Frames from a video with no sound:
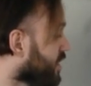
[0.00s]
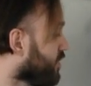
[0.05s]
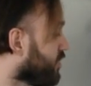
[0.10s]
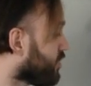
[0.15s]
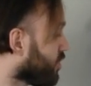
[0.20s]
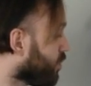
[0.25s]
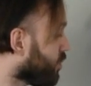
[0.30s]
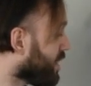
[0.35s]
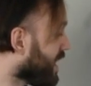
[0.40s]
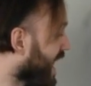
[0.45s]

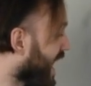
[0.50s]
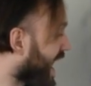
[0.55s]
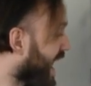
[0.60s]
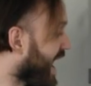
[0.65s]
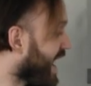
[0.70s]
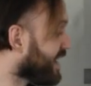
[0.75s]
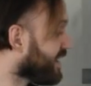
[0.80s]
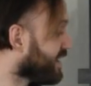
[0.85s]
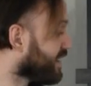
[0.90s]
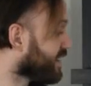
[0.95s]
So we
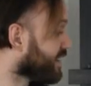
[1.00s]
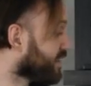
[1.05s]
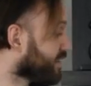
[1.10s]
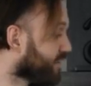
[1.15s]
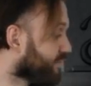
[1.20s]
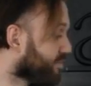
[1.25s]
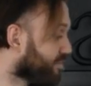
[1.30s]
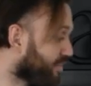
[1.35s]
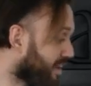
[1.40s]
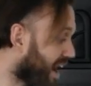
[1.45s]
had
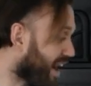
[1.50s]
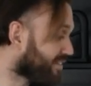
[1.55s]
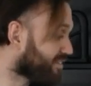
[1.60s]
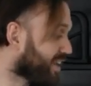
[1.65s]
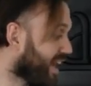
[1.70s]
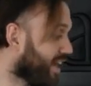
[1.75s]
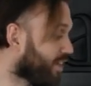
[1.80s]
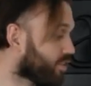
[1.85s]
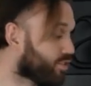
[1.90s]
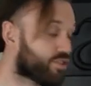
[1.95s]

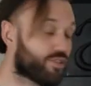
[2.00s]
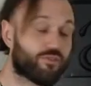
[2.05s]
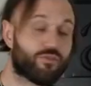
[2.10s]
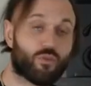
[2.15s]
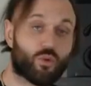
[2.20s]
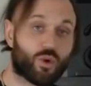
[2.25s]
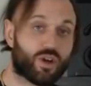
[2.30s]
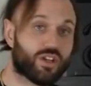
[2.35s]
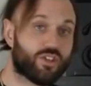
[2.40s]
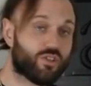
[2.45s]

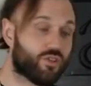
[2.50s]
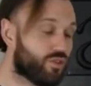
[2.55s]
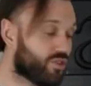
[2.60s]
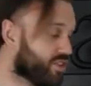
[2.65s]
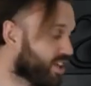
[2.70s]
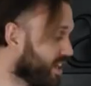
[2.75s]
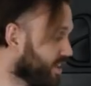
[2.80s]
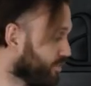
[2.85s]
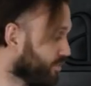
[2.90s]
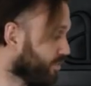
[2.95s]

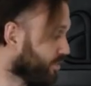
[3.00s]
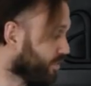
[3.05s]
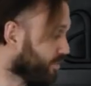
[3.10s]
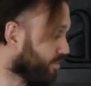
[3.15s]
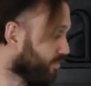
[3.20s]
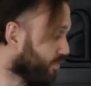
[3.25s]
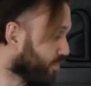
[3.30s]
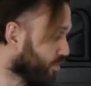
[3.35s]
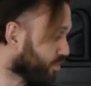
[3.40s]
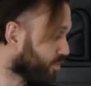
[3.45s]
$5.42 for the
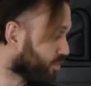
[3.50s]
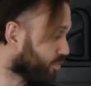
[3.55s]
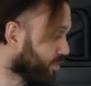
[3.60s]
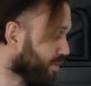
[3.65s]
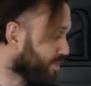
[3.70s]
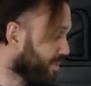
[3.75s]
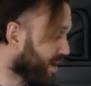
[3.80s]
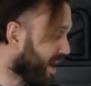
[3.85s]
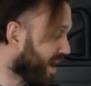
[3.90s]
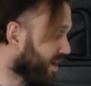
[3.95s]
first
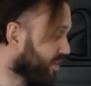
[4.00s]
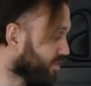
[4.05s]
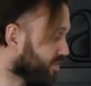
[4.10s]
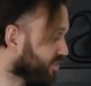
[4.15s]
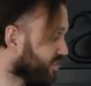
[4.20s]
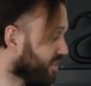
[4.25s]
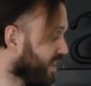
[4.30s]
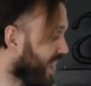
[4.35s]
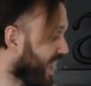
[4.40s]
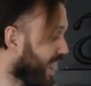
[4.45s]
three
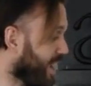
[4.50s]
pounds.